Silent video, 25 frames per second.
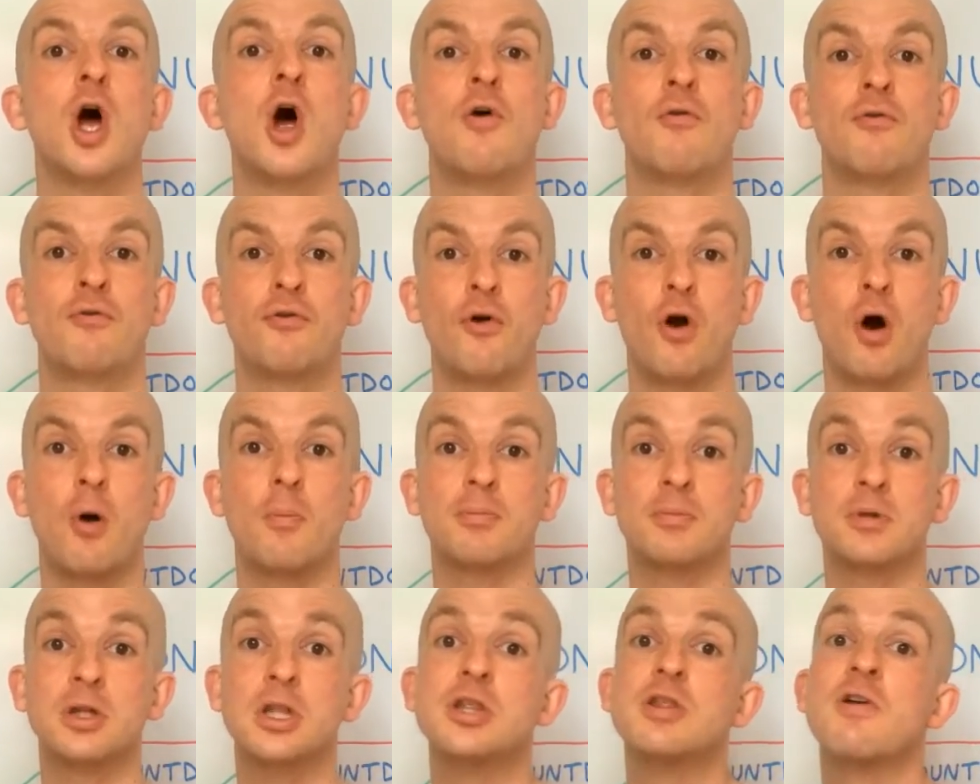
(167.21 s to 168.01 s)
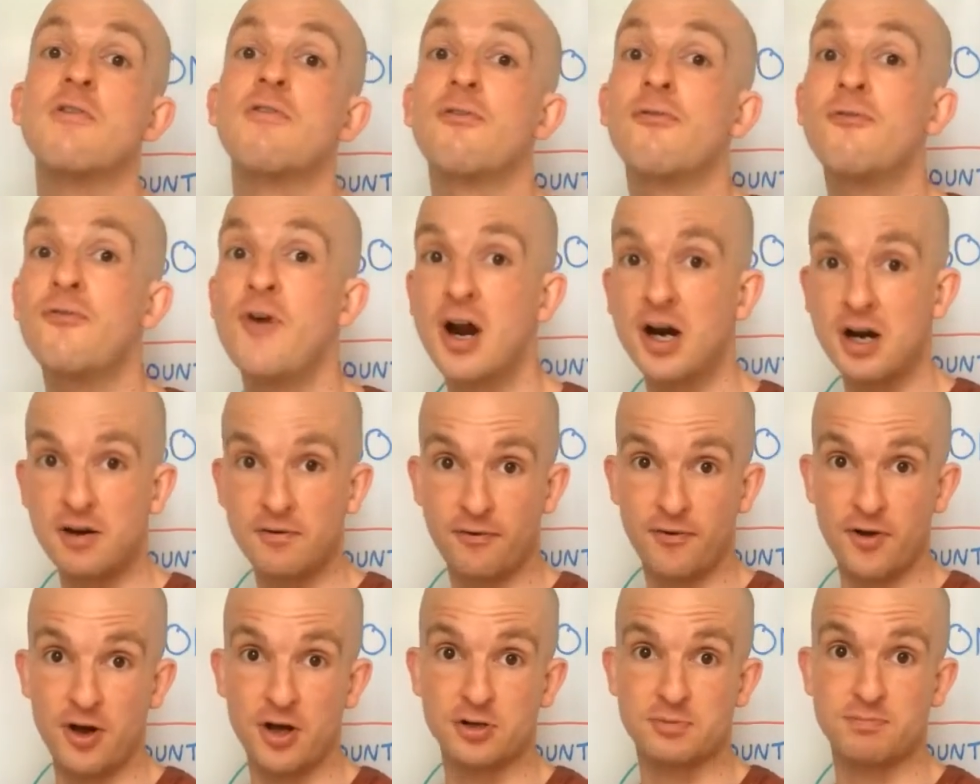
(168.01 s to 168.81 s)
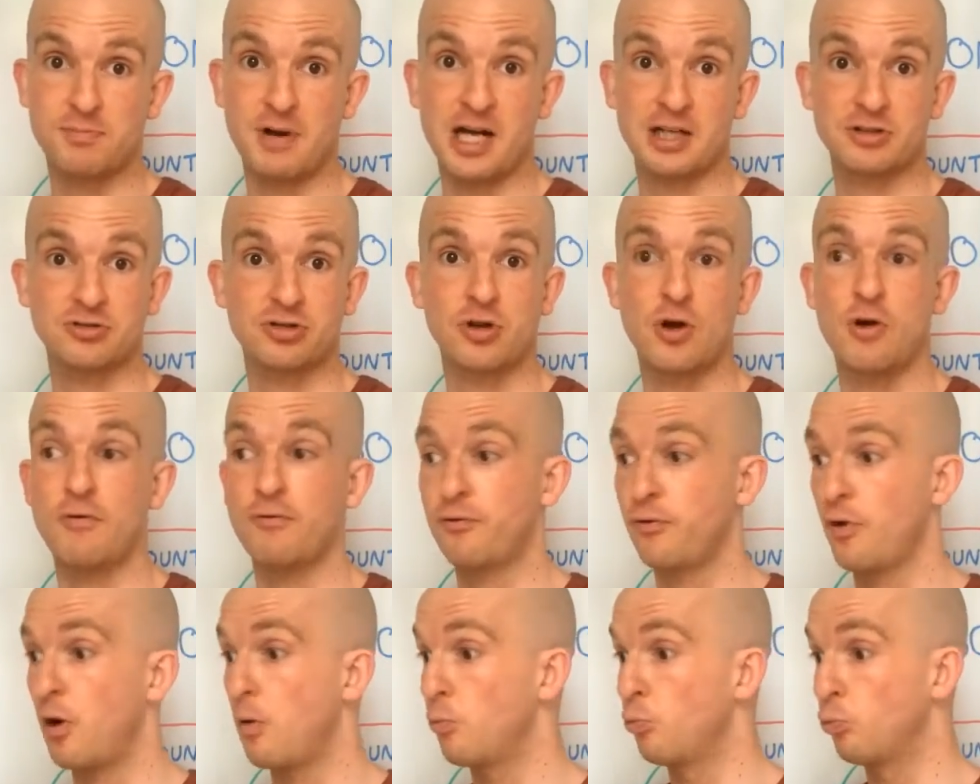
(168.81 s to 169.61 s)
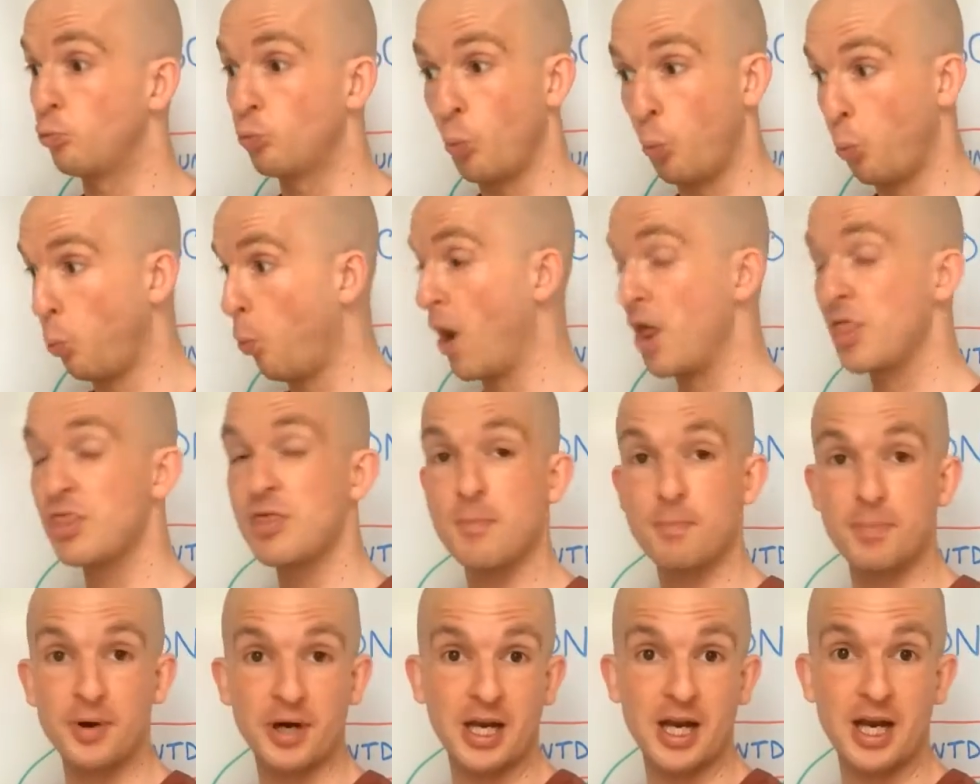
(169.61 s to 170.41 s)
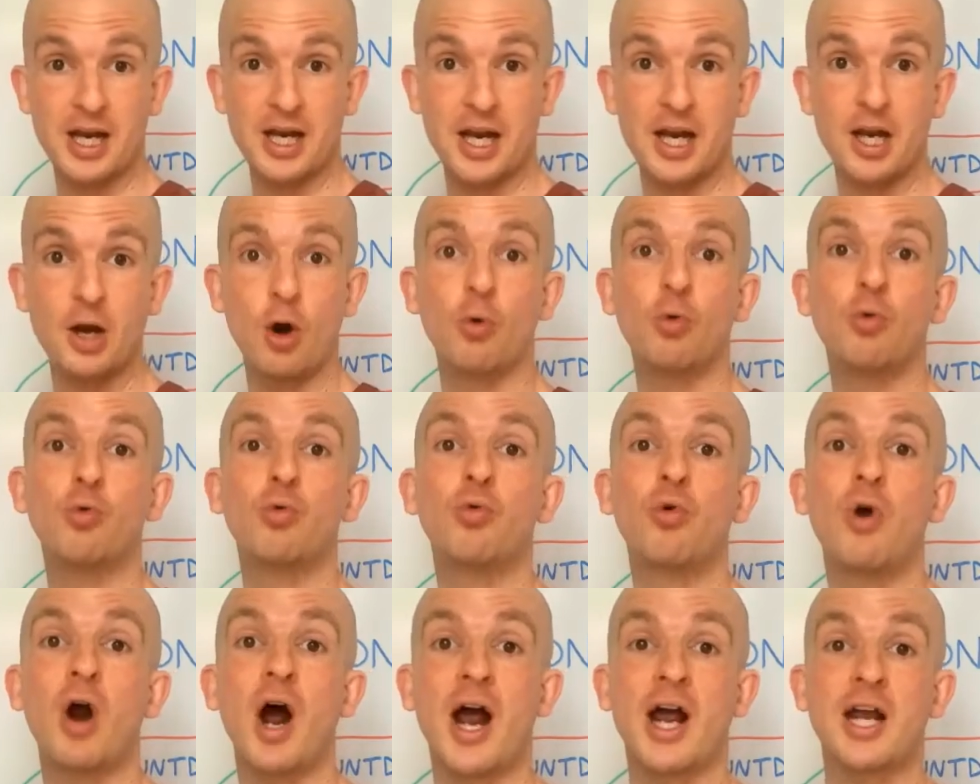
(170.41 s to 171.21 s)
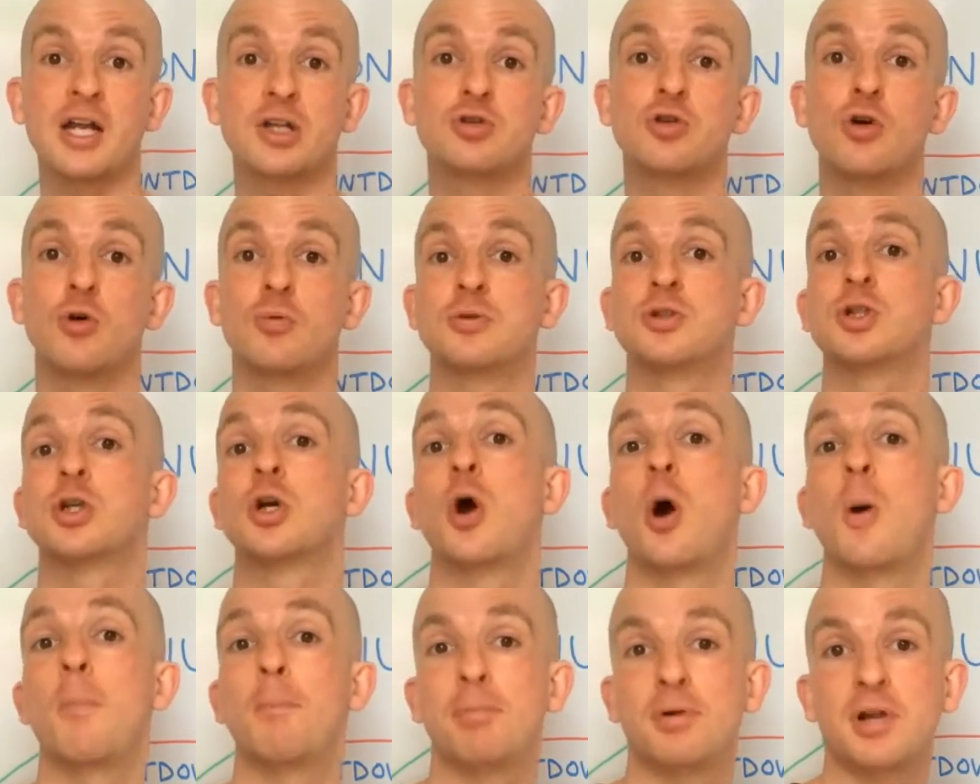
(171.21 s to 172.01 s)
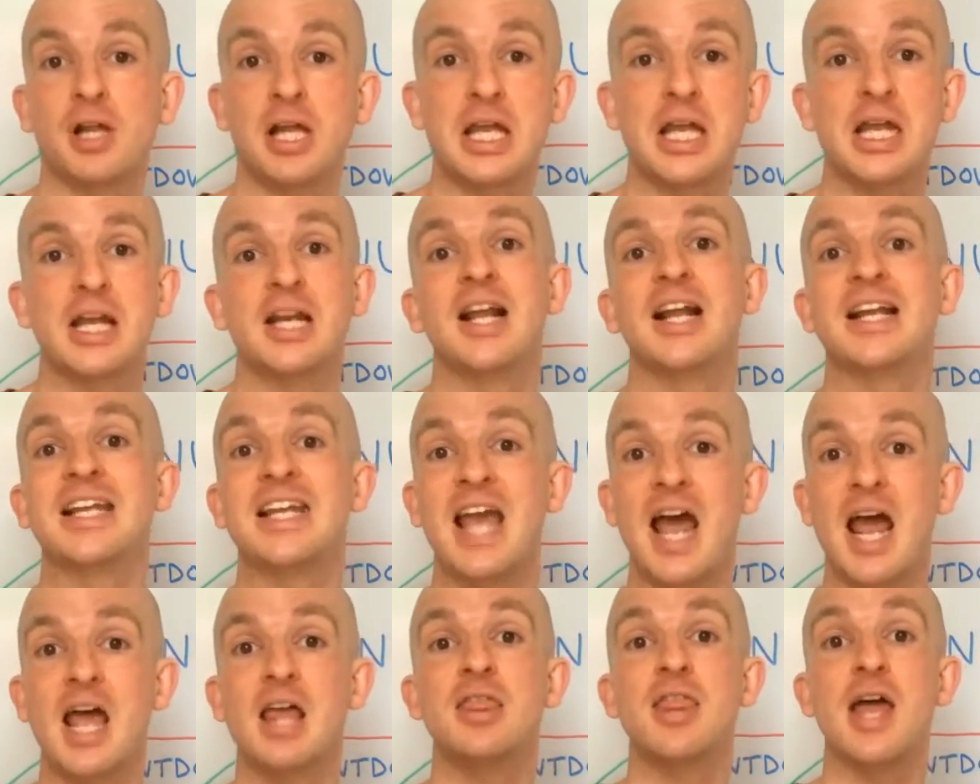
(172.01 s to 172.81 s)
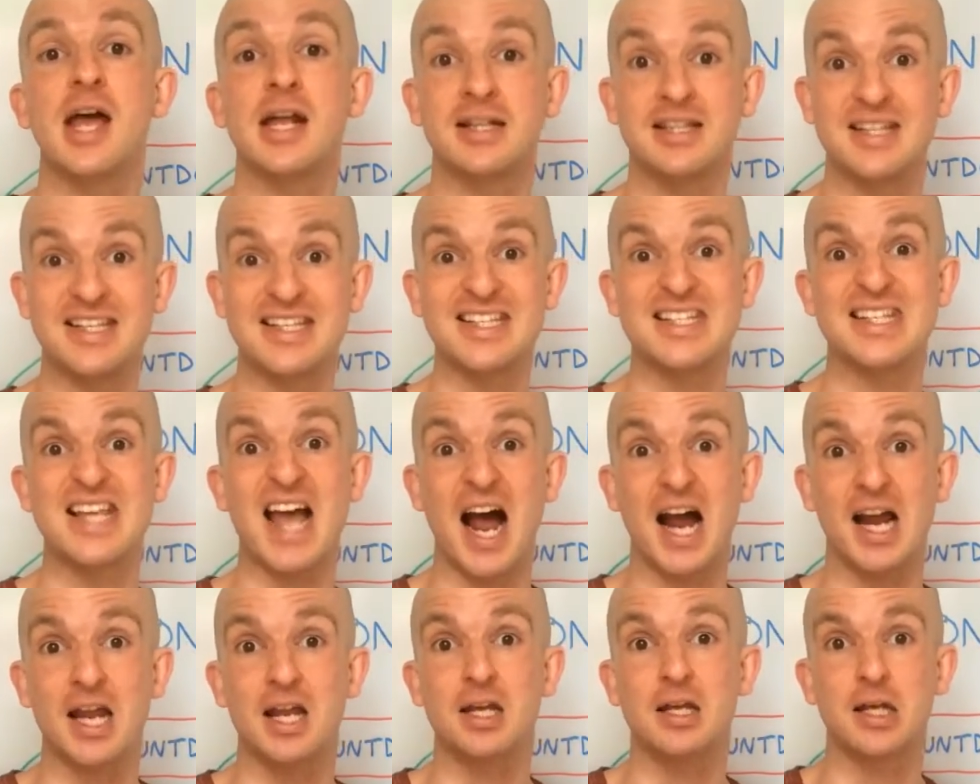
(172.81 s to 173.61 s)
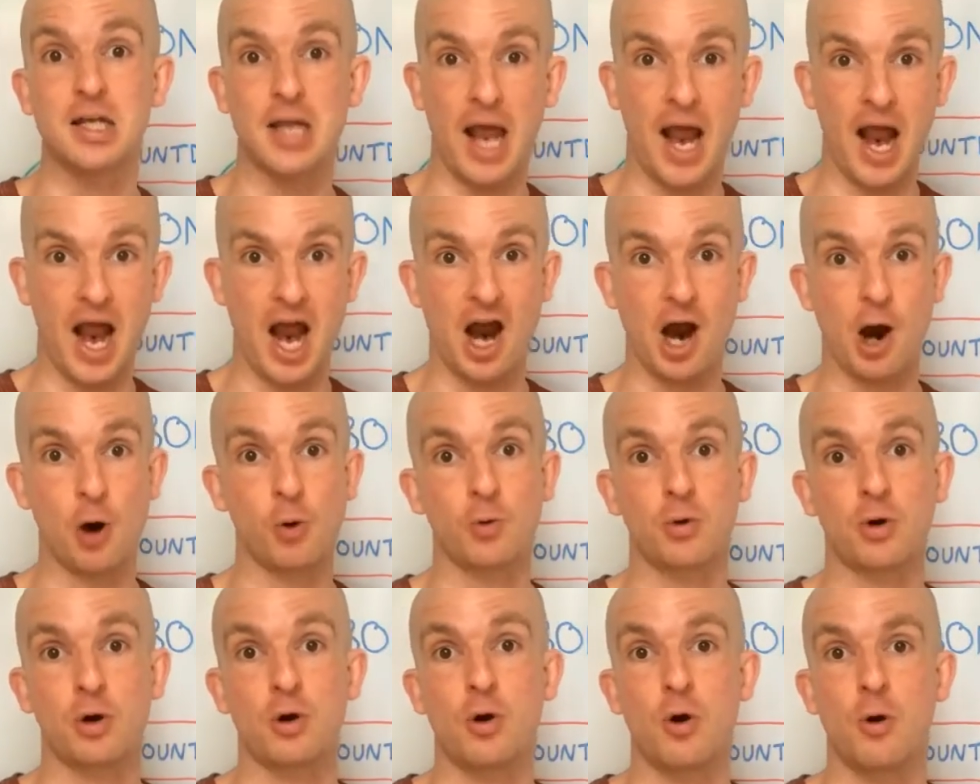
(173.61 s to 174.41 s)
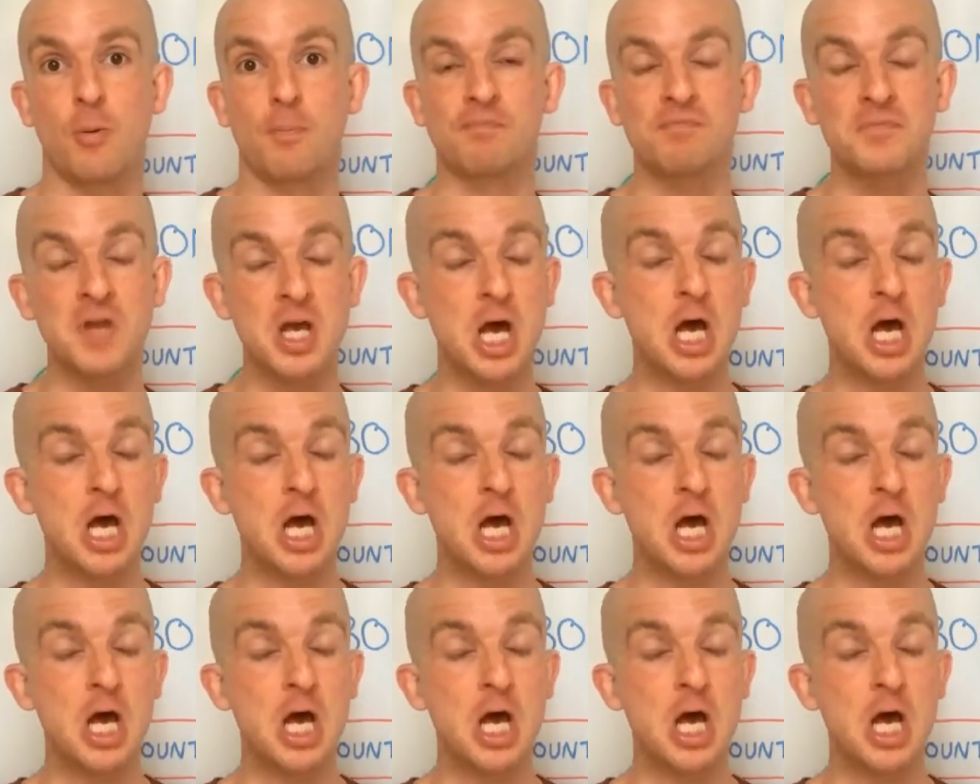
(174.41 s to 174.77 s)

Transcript: from the very first milestone, from when the beginning right up to completing and getting their desired outcome.